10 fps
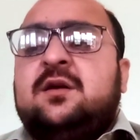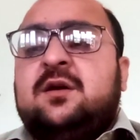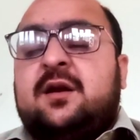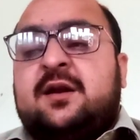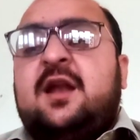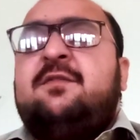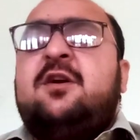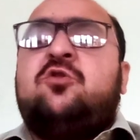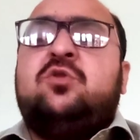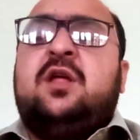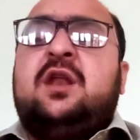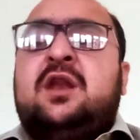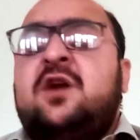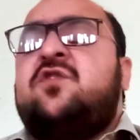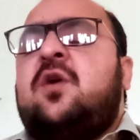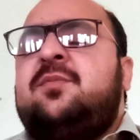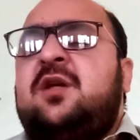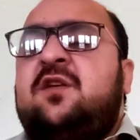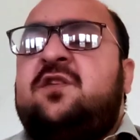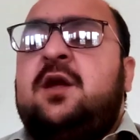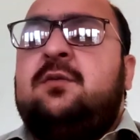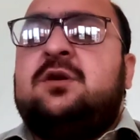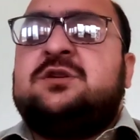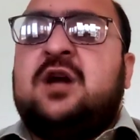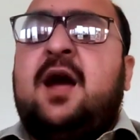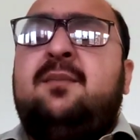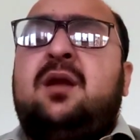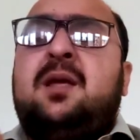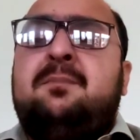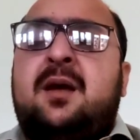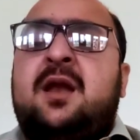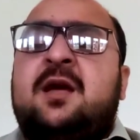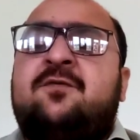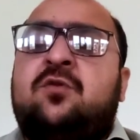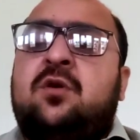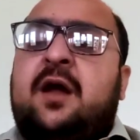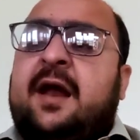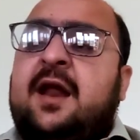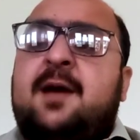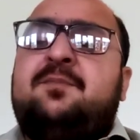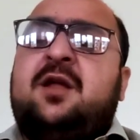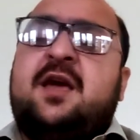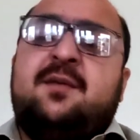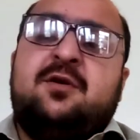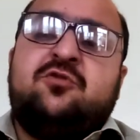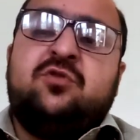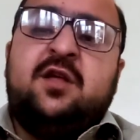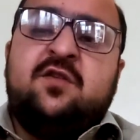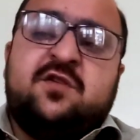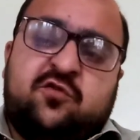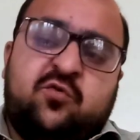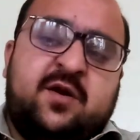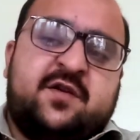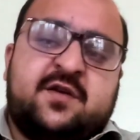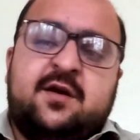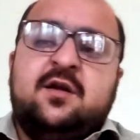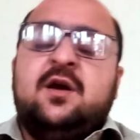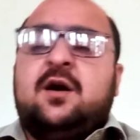relevant to the needs of the receiver, timely, meaningful, and applicable to the situation.